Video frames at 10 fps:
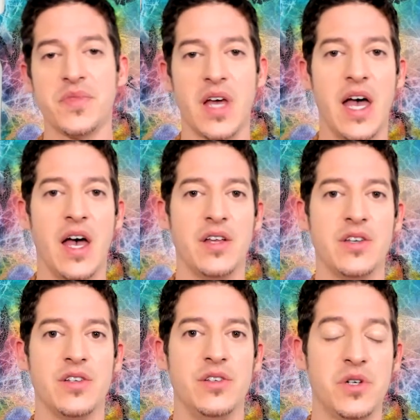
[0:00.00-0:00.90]

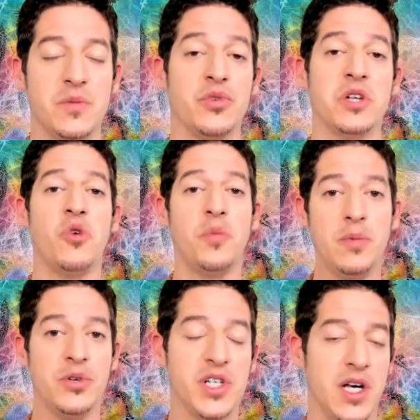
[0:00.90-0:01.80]
and you can bring more
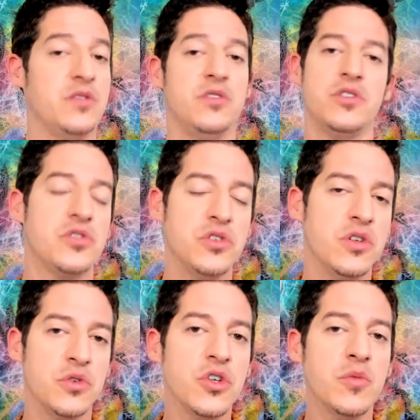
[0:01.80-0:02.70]
people together, and you can just
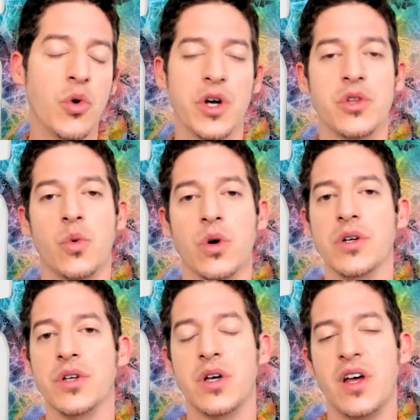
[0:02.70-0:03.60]
do more in the
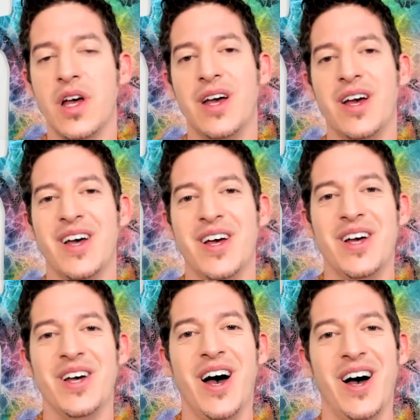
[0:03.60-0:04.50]
world.
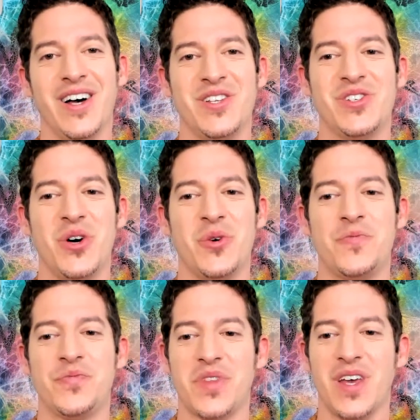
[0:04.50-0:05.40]

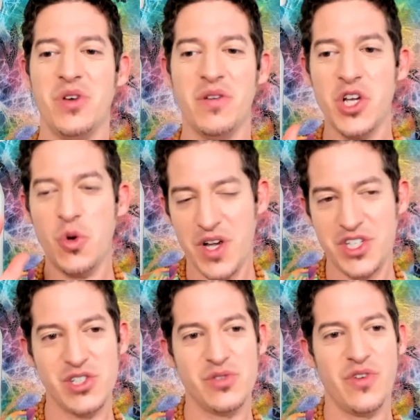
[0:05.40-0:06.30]
So if you have any
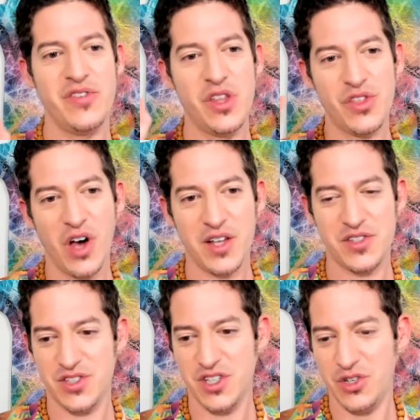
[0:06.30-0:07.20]
questions, if you have any
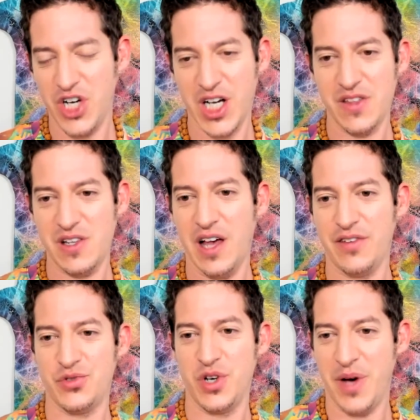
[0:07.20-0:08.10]
thoughts, check in the
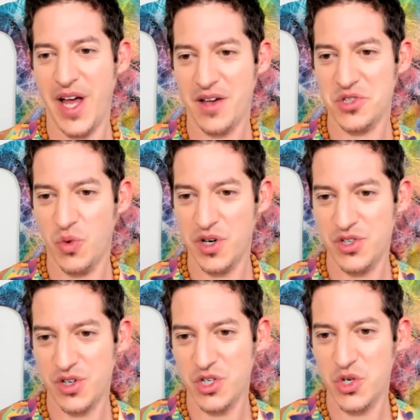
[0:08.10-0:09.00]
live stream. I asked, what
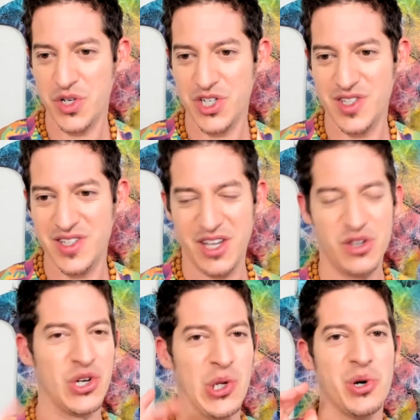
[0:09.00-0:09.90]
does your intuition say
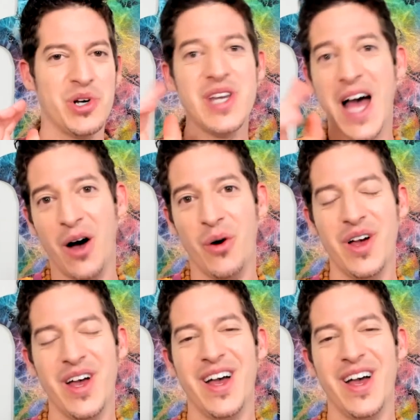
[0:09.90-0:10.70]
you should learn now?